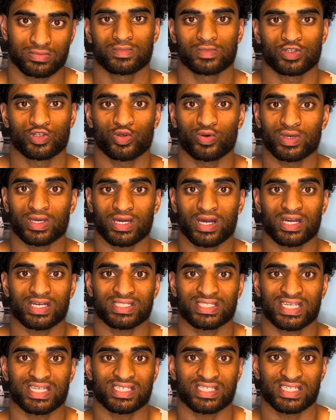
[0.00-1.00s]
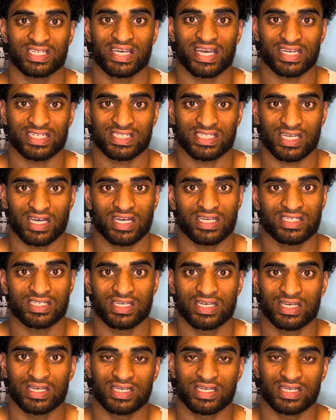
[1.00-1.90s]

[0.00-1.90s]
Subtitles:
Doing high intensity exercise